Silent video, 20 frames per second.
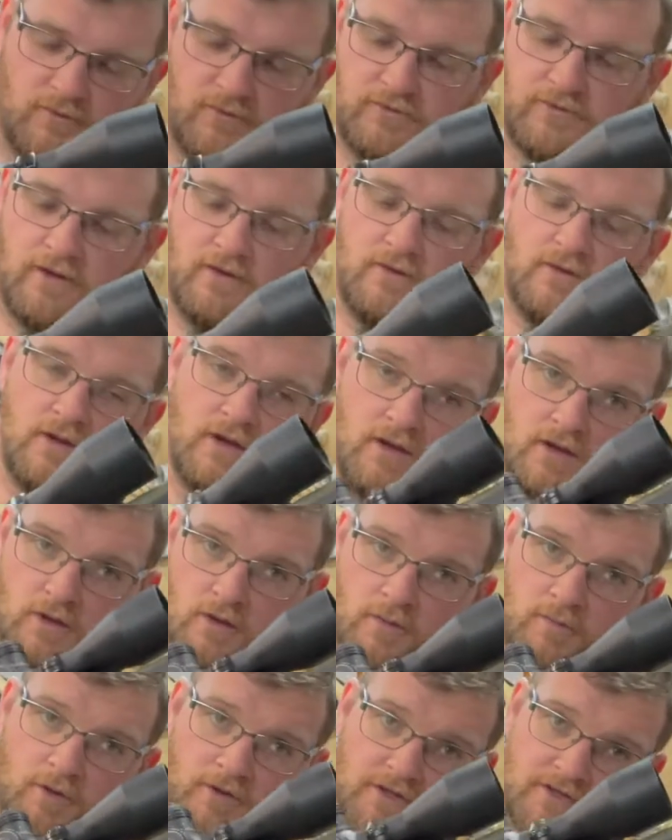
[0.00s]
So
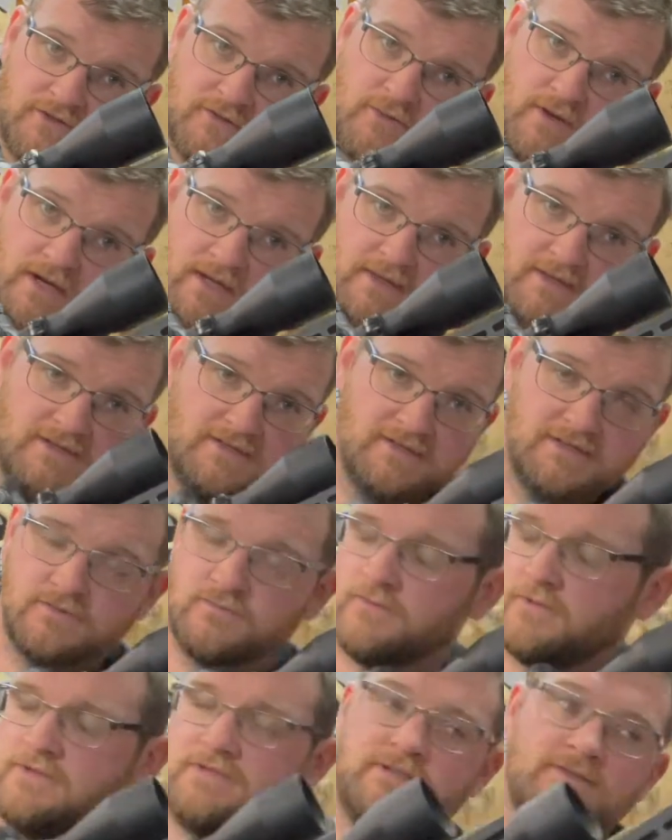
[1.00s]
put this away, this isn't
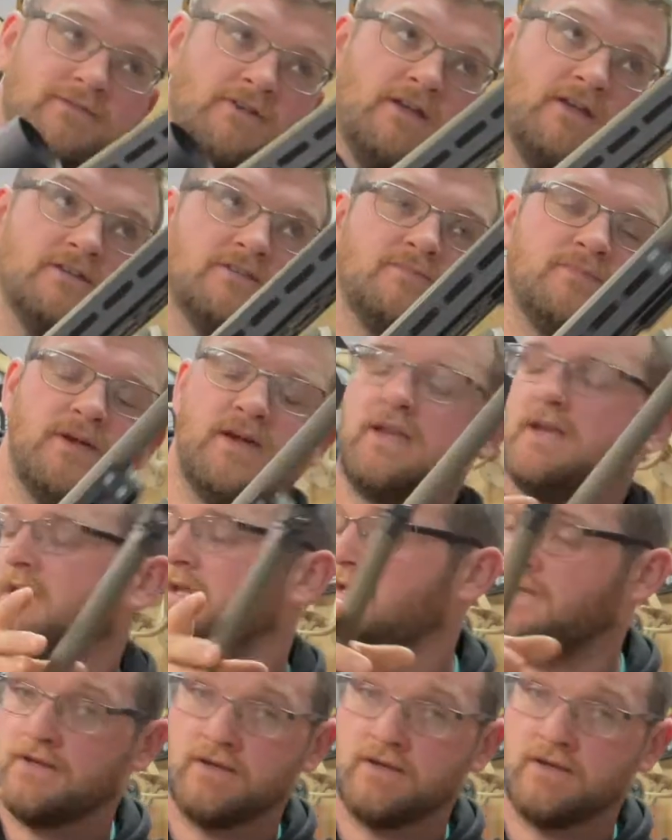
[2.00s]
what this video is about.